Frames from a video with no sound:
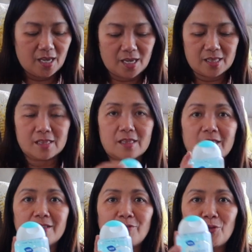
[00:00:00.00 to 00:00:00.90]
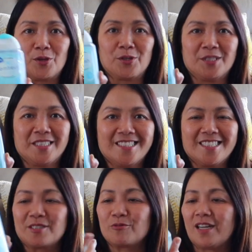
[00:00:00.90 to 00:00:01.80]
And, of course,
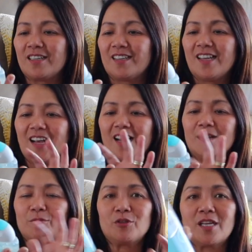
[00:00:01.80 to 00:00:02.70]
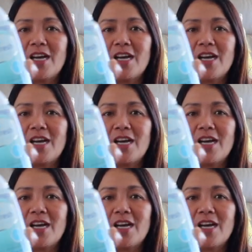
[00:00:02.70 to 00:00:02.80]
this one. Alam nyo